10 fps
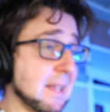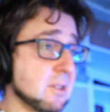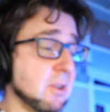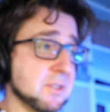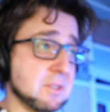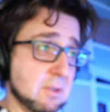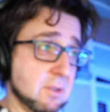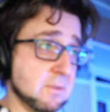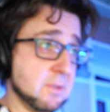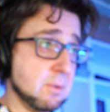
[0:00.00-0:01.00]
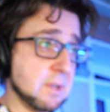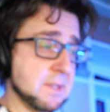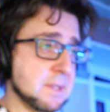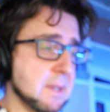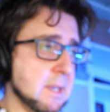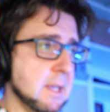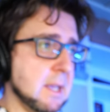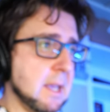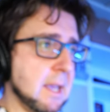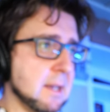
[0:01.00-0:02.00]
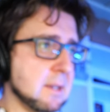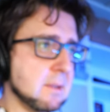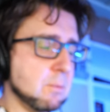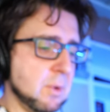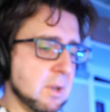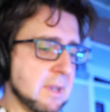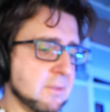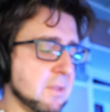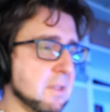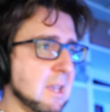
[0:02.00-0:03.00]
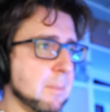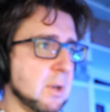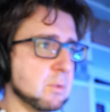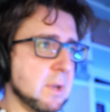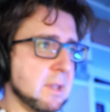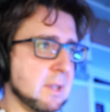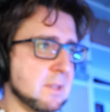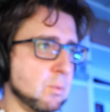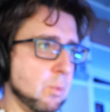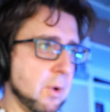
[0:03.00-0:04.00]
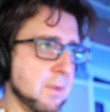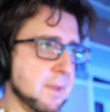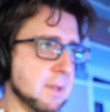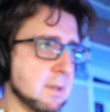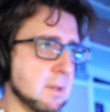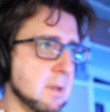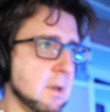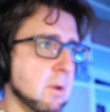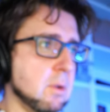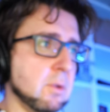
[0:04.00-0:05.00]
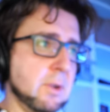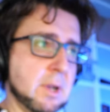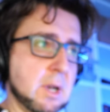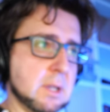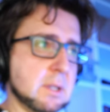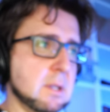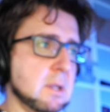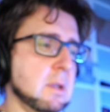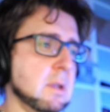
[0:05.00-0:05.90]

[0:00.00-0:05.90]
and that costs a lot of tokens. And we're gonna have to think about whether it's worth it or not.